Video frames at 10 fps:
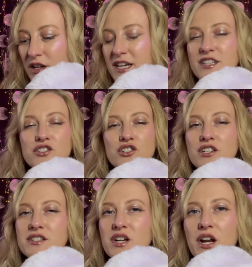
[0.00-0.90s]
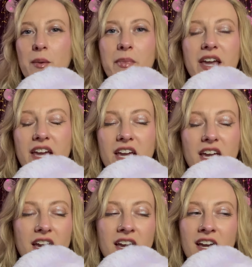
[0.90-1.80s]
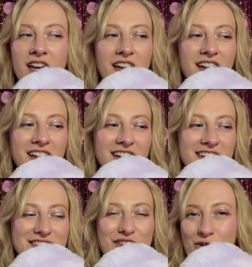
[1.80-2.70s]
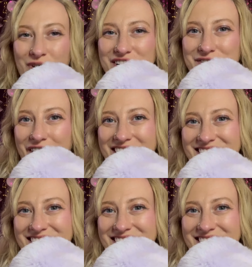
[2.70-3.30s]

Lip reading: It's just gonna be so much fun